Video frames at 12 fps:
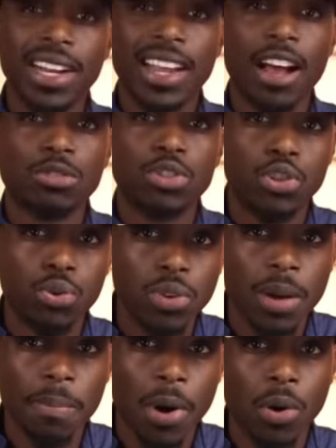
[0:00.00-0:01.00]
Let me break down
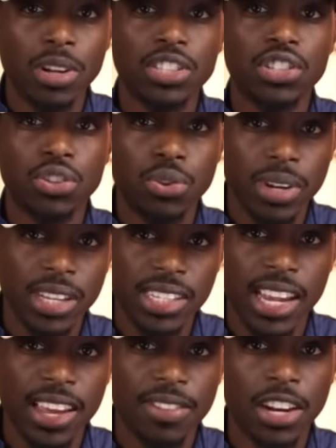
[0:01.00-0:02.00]
two components you can
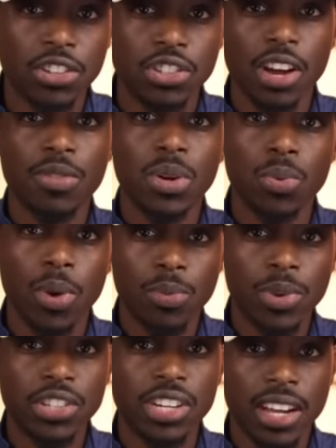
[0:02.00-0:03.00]
take advantage of
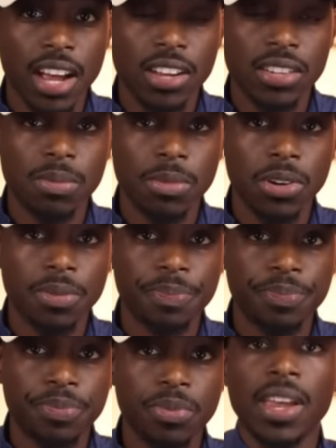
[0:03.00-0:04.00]
when reaching a customer.
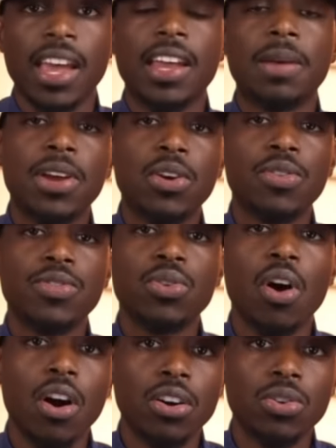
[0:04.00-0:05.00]
In a peer
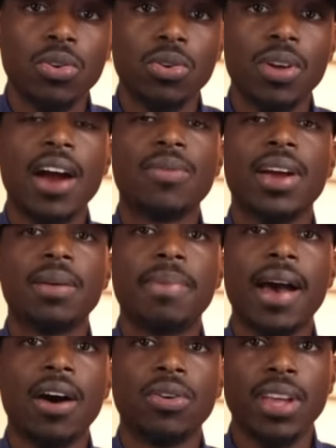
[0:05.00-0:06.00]
review article, I read
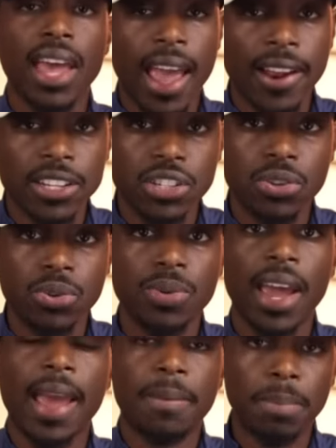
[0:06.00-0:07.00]
about
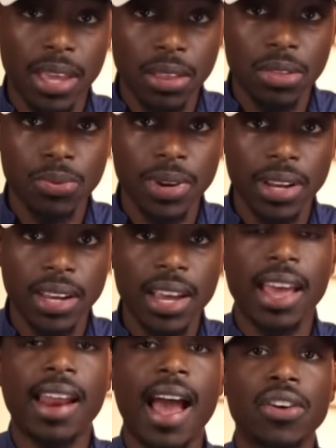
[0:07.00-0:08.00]
N2 and P3
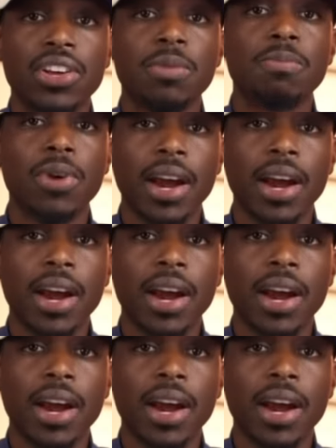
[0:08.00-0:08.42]
and how they're